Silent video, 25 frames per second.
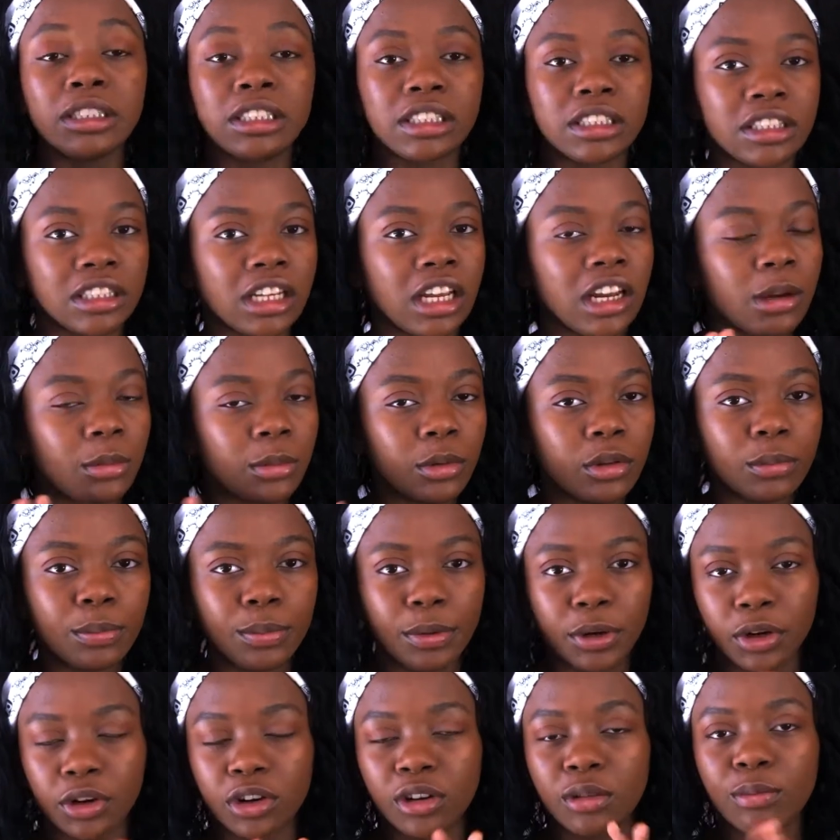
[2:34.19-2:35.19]
sustainable
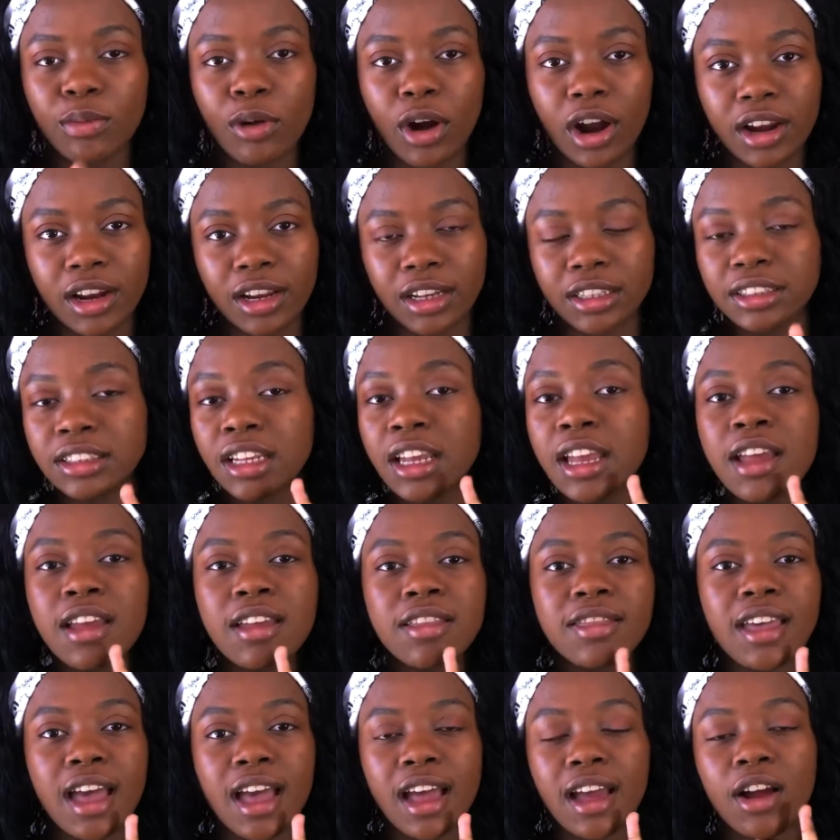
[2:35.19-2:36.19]
period products
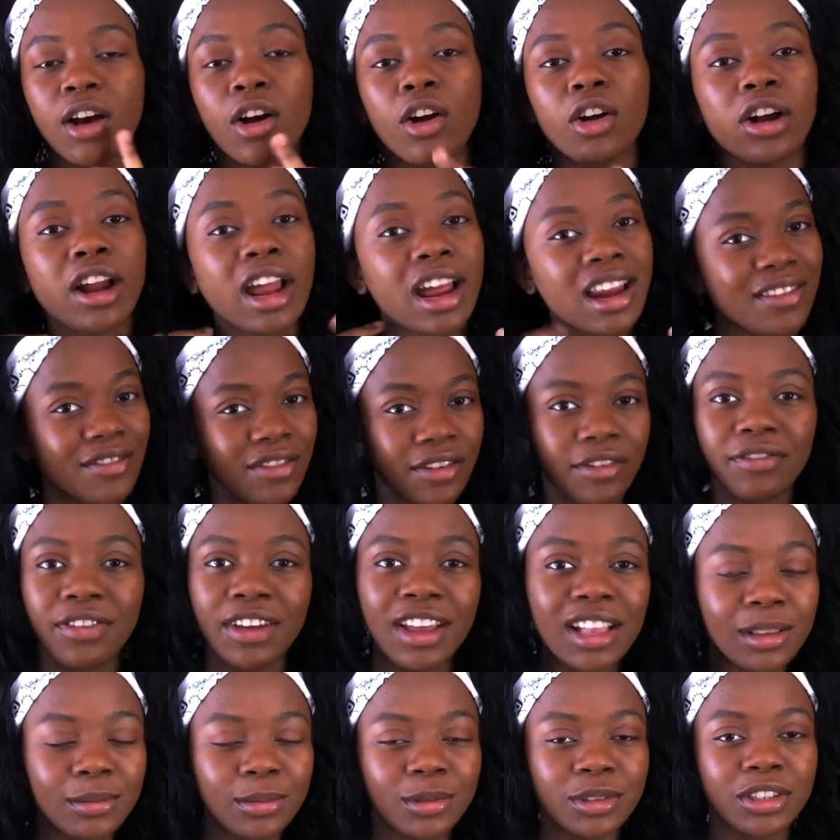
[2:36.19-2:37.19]
that are kind of
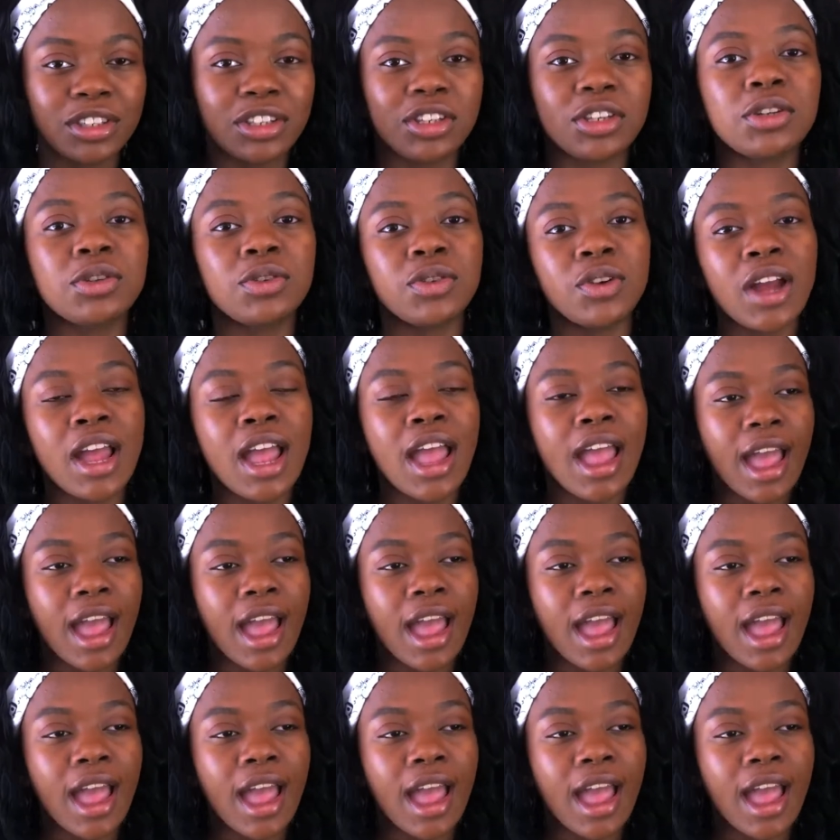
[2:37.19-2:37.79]
available to you